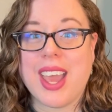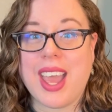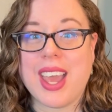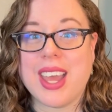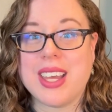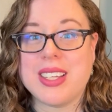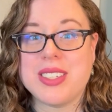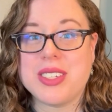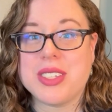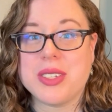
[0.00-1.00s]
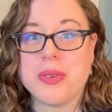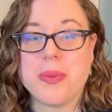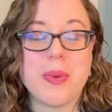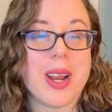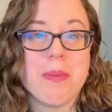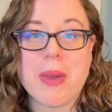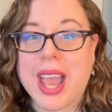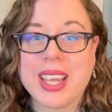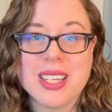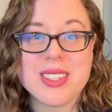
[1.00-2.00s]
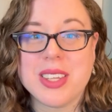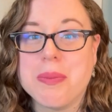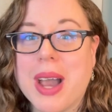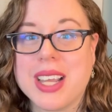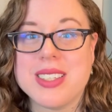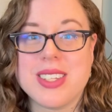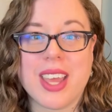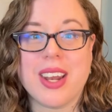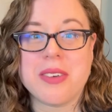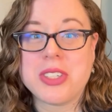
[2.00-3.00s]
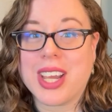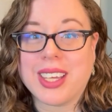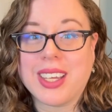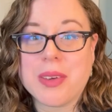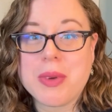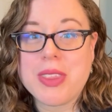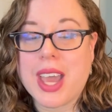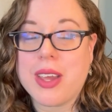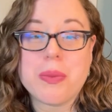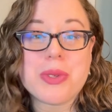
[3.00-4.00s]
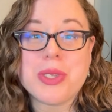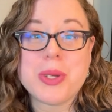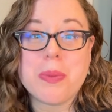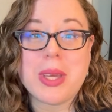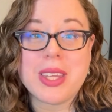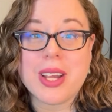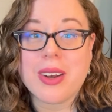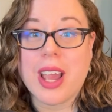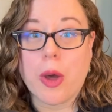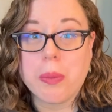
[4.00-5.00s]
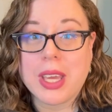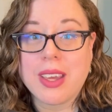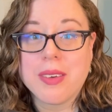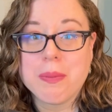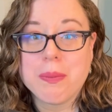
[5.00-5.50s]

And when I'm back into the mindset of checking in with that, it will still be there to help me.